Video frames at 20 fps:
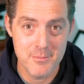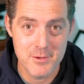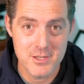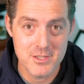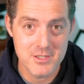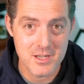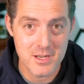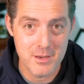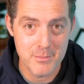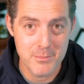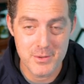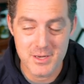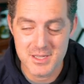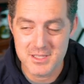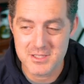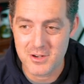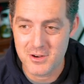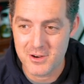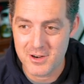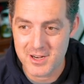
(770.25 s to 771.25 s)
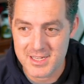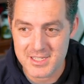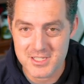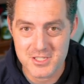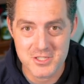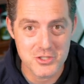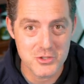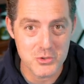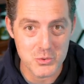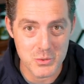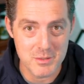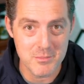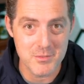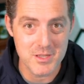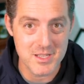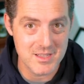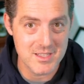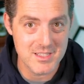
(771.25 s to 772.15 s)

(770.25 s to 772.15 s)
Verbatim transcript: image companies are extremely